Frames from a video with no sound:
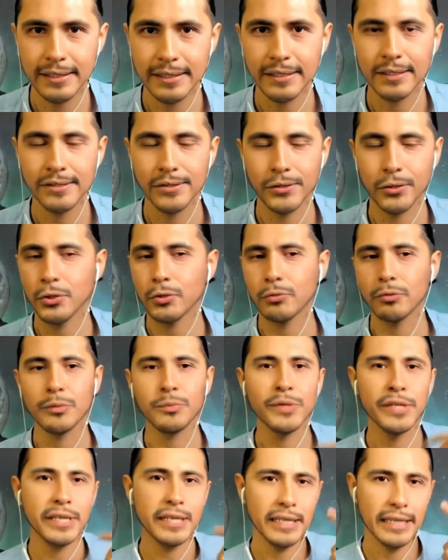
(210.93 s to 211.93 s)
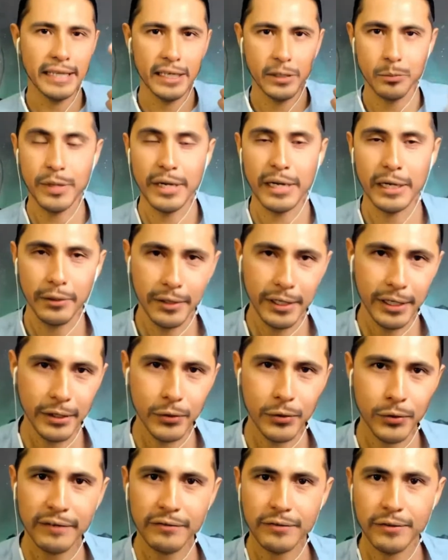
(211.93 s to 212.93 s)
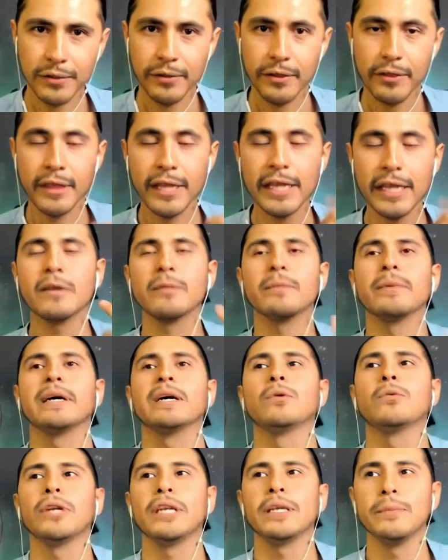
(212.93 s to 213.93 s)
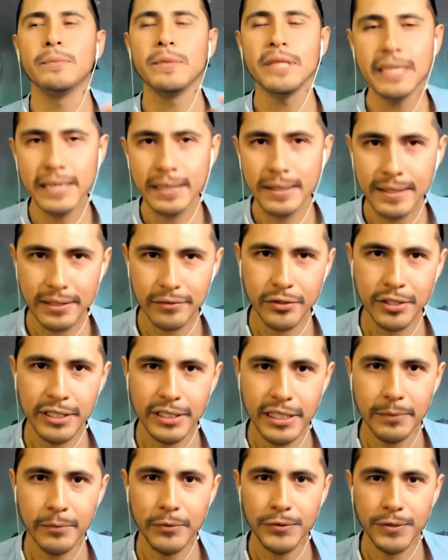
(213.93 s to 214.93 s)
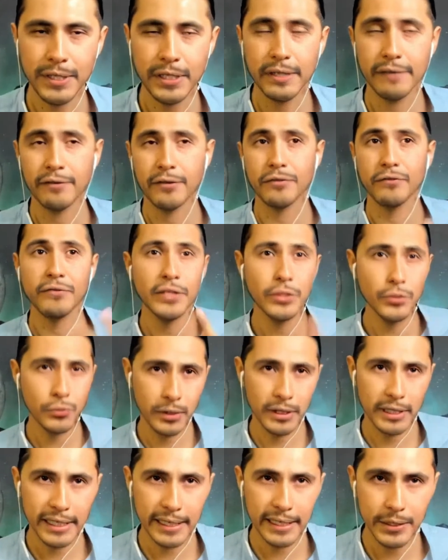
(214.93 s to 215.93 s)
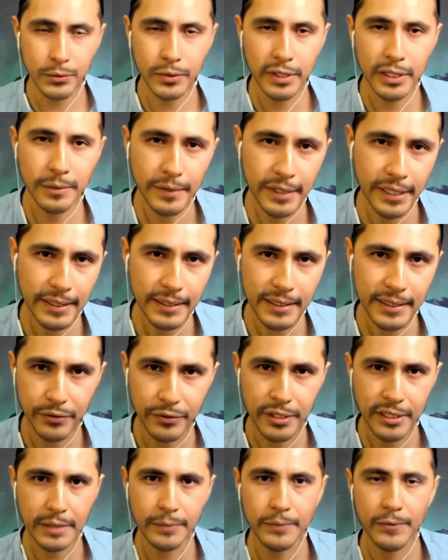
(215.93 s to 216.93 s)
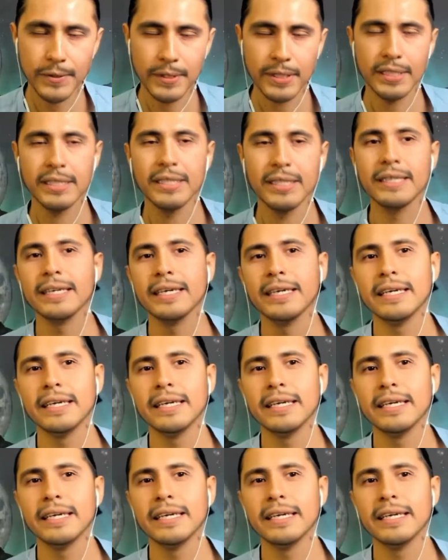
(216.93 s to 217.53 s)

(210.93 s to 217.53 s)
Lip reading: Yes, you don't repeat it like a parrot. You have to think about what it means every time you say it. You have to visualize what it means every time you say it.